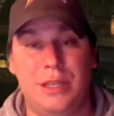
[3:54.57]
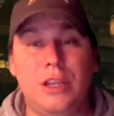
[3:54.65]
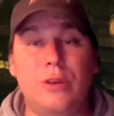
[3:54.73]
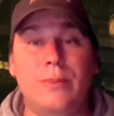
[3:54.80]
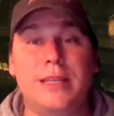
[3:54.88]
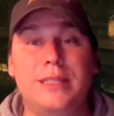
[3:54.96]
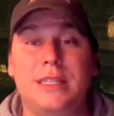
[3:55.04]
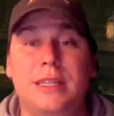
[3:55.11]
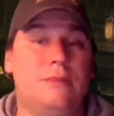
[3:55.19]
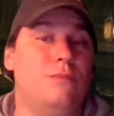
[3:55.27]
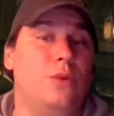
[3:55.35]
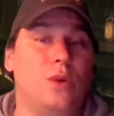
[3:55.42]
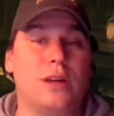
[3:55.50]
You may see a
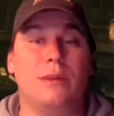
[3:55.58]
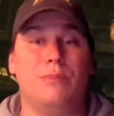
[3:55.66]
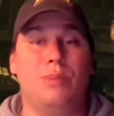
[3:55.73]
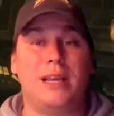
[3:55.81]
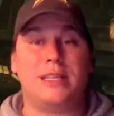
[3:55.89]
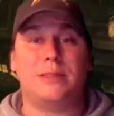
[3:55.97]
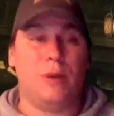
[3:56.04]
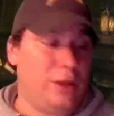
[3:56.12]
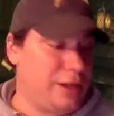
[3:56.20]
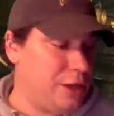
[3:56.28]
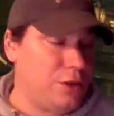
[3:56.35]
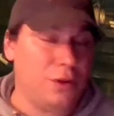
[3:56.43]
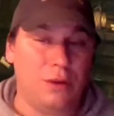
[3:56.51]
more complex
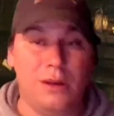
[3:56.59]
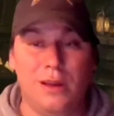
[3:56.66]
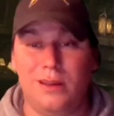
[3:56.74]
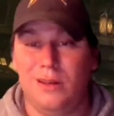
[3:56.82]
molecule,